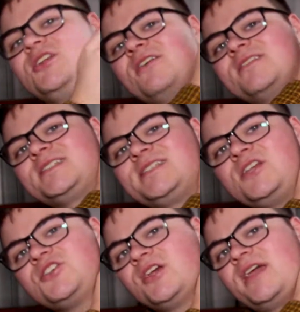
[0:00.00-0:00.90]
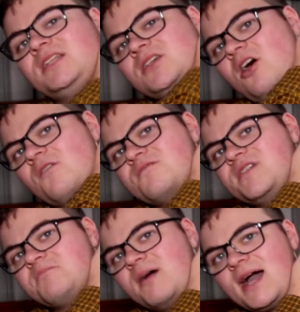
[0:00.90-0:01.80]
on this t-shirt is on
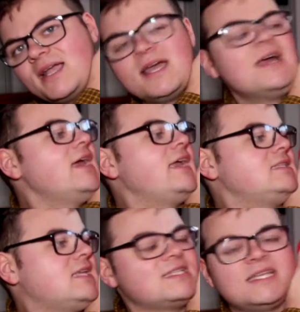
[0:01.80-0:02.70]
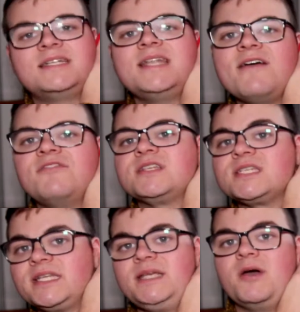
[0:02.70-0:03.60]
the back. It says "Never
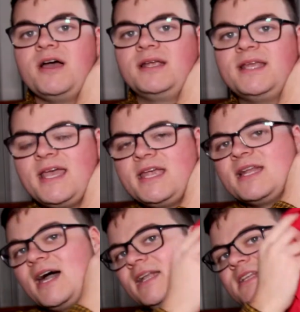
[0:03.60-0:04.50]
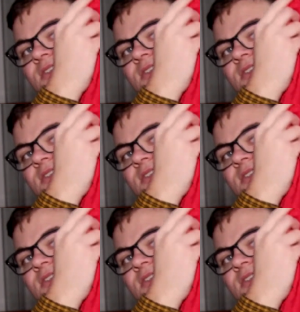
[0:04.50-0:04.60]
Sleep Again," and it's